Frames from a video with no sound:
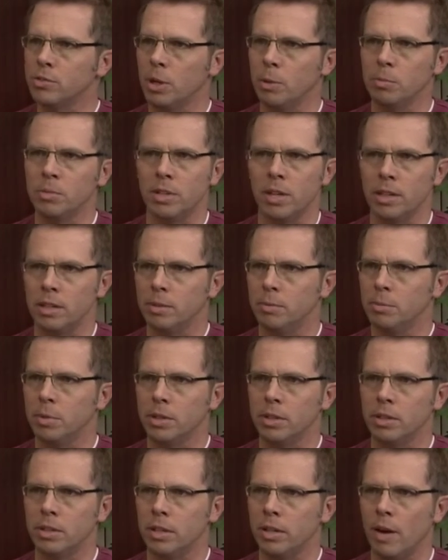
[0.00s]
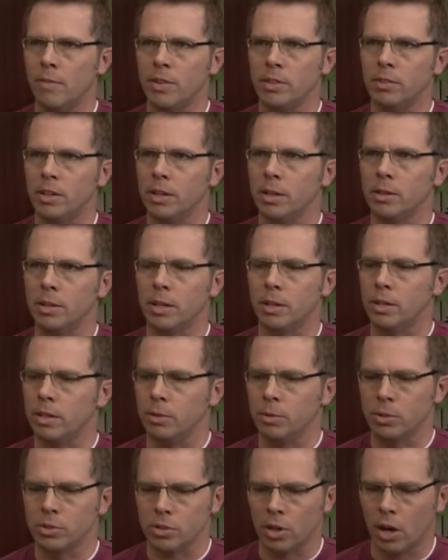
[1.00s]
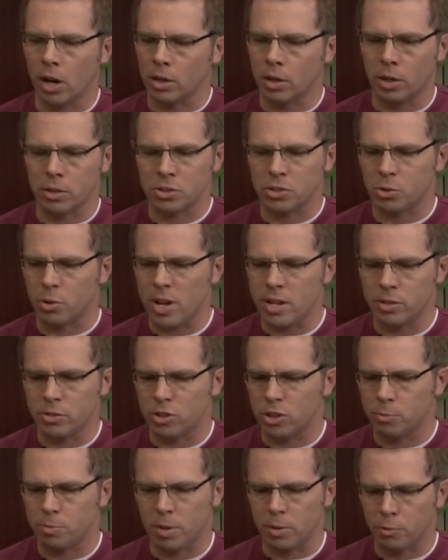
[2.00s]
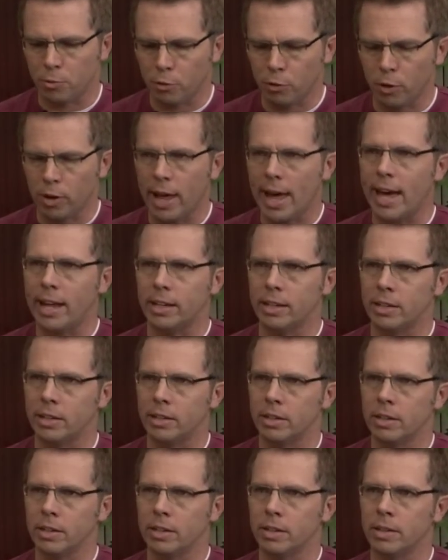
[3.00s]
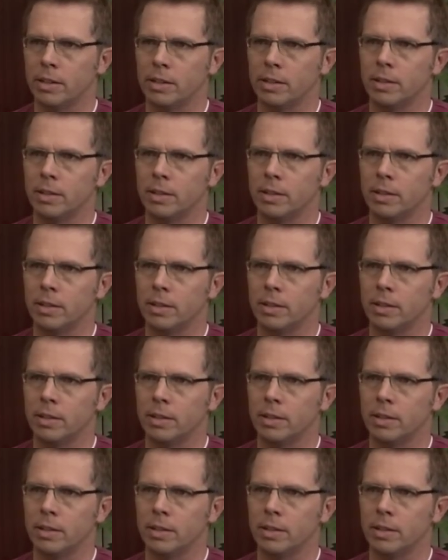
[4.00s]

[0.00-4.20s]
lived, some didn't, but everything that was on our street has just been flattened.